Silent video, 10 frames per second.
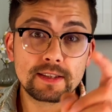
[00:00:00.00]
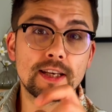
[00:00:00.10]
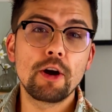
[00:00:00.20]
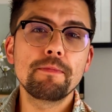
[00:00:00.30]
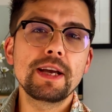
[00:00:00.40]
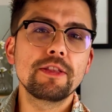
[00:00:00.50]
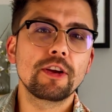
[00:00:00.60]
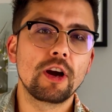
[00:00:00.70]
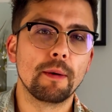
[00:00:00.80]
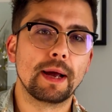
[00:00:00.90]
tell me in the
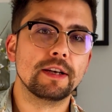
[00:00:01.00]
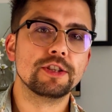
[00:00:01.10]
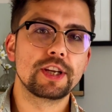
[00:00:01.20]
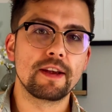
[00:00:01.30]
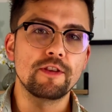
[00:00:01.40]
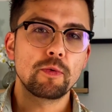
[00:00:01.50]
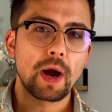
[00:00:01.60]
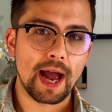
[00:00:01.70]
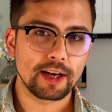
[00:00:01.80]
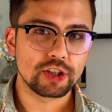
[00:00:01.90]
comments if you
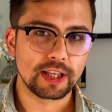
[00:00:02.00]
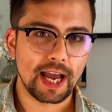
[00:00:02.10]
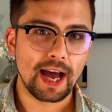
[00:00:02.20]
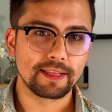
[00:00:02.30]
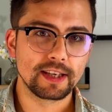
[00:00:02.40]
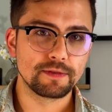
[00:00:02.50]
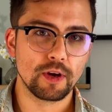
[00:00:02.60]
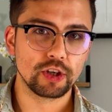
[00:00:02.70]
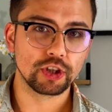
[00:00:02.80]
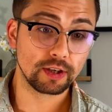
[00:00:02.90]
actually had this
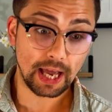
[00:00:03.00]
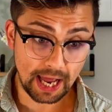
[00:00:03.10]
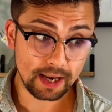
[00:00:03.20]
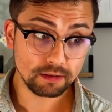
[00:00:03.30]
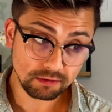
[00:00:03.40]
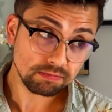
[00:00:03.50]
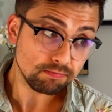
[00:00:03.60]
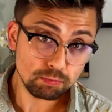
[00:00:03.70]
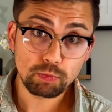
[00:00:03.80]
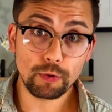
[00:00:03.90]
version and,
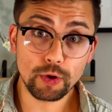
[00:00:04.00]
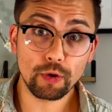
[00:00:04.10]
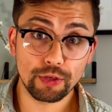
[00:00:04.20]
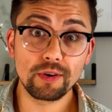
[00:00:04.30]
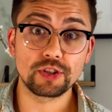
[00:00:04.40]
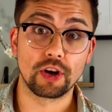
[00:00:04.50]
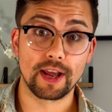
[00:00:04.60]
well, your thoughts on